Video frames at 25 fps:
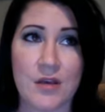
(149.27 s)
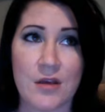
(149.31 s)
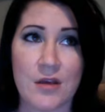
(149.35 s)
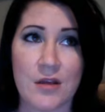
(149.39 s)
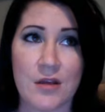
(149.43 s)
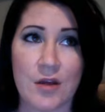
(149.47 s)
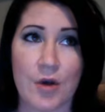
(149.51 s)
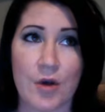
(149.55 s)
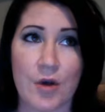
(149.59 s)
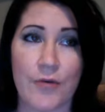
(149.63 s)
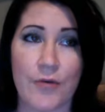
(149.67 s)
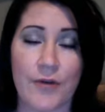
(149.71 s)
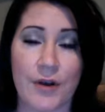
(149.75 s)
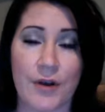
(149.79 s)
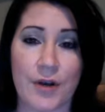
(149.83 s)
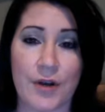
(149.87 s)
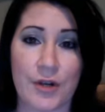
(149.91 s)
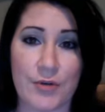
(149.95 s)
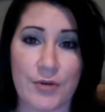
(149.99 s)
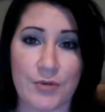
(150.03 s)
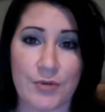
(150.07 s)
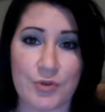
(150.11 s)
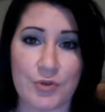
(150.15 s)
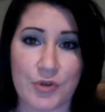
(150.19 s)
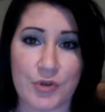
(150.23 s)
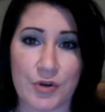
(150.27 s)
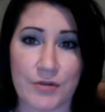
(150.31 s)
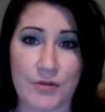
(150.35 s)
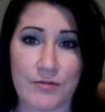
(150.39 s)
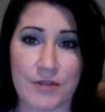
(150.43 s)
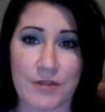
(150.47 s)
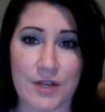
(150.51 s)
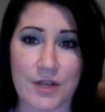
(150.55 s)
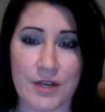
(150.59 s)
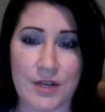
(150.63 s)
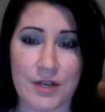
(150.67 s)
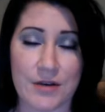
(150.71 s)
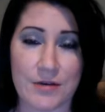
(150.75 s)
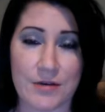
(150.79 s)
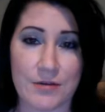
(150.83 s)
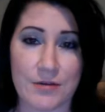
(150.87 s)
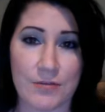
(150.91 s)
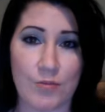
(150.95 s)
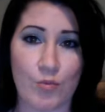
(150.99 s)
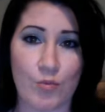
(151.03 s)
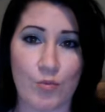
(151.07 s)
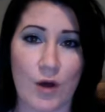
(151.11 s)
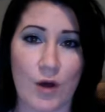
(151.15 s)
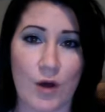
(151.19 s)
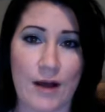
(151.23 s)
ovarian reserve, then
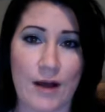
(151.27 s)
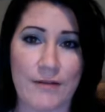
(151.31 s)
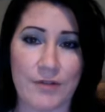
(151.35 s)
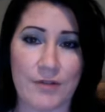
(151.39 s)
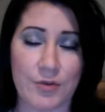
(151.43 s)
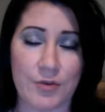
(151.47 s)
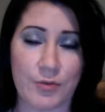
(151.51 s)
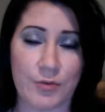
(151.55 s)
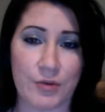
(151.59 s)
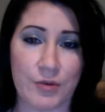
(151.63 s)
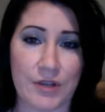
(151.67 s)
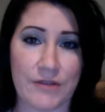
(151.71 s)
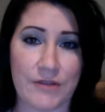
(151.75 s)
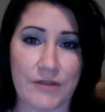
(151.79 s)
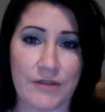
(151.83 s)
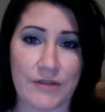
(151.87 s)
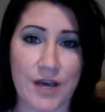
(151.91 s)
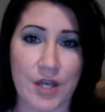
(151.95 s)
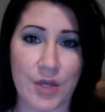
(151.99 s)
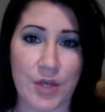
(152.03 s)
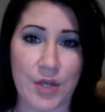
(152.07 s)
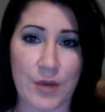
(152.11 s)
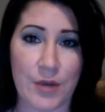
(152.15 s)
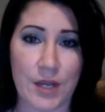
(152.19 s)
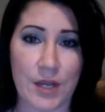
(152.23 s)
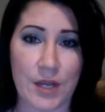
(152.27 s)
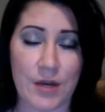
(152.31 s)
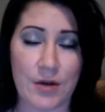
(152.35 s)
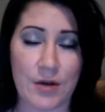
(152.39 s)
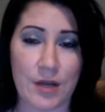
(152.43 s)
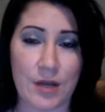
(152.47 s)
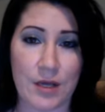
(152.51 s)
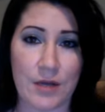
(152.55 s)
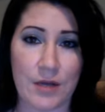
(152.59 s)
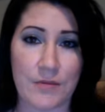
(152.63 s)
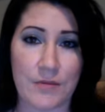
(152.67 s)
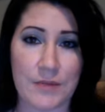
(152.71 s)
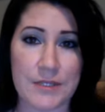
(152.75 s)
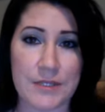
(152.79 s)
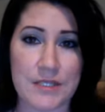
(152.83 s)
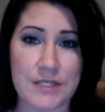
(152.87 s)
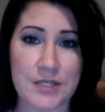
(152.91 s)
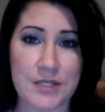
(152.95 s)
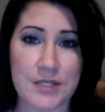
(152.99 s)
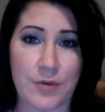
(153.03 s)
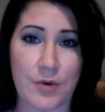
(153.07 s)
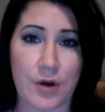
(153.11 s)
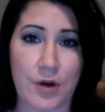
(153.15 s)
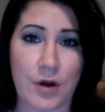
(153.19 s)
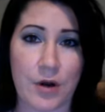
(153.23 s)
we'll have to reevaluate and
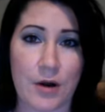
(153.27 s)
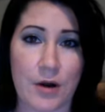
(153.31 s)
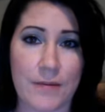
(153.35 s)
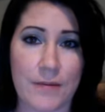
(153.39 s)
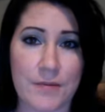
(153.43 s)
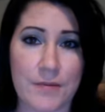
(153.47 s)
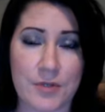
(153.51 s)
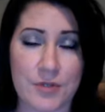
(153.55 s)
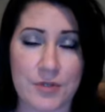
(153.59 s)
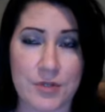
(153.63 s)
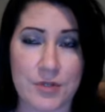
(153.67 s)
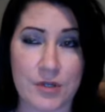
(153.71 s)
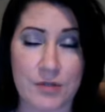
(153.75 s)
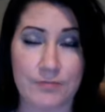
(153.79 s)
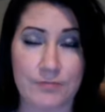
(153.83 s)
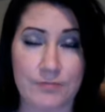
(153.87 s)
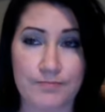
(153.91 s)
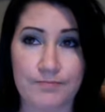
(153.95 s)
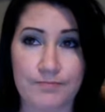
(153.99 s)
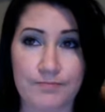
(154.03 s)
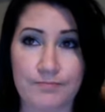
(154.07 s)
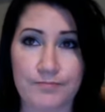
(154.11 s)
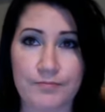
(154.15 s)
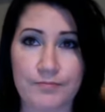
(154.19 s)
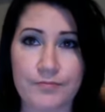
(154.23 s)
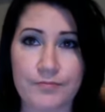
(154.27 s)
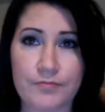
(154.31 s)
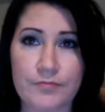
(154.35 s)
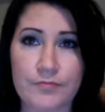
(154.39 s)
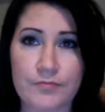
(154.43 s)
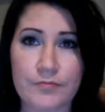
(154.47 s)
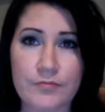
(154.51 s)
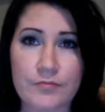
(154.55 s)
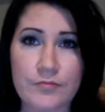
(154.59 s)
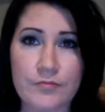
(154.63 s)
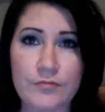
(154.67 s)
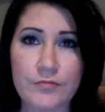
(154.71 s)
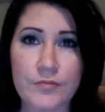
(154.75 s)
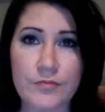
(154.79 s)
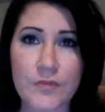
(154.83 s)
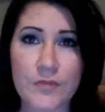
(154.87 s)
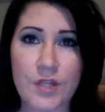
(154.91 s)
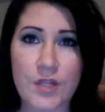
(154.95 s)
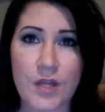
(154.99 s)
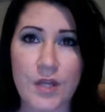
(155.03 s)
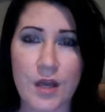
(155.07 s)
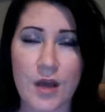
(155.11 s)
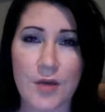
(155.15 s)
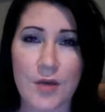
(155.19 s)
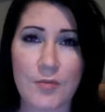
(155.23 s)
see what our options are.
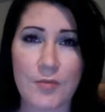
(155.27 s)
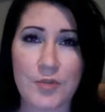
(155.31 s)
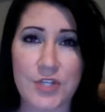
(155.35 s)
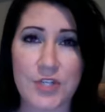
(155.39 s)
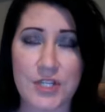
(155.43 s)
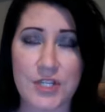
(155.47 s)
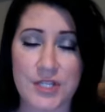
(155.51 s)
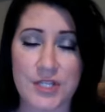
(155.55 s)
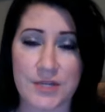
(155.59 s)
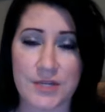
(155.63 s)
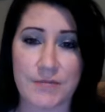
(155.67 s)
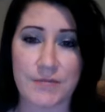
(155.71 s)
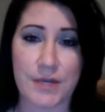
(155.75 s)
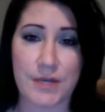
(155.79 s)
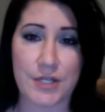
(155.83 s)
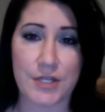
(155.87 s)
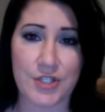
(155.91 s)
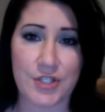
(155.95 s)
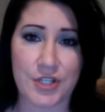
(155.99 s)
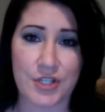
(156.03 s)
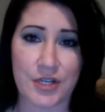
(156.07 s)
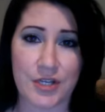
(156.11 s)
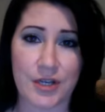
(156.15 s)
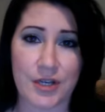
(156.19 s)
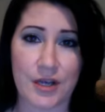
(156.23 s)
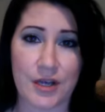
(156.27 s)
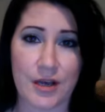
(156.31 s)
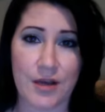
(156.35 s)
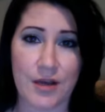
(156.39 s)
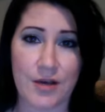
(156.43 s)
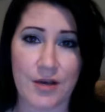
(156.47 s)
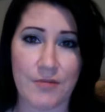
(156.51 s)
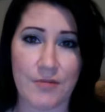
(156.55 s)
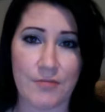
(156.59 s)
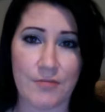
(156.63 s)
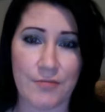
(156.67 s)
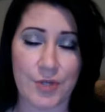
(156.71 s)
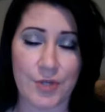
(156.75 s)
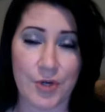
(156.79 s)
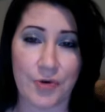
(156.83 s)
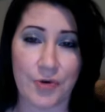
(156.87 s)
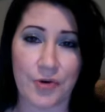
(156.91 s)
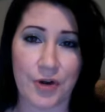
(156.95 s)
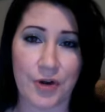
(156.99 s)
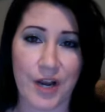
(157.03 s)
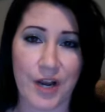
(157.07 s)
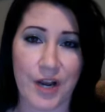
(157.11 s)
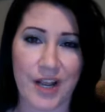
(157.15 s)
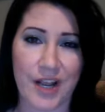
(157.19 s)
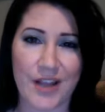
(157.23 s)
She did mention
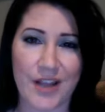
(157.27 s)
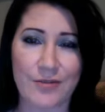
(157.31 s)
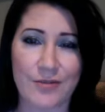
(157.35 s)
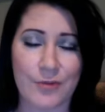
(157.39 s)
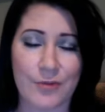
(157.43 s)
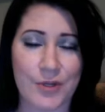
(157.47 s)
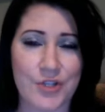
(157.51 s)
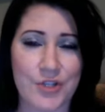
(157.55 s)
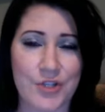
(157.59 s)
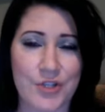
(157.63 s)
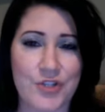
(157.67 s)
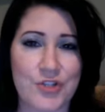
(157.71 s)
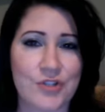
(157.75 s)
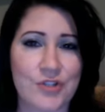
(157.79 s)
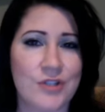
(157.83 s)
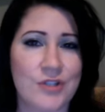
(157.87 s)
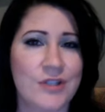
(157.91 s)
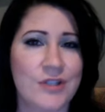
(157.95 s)
donor egg, which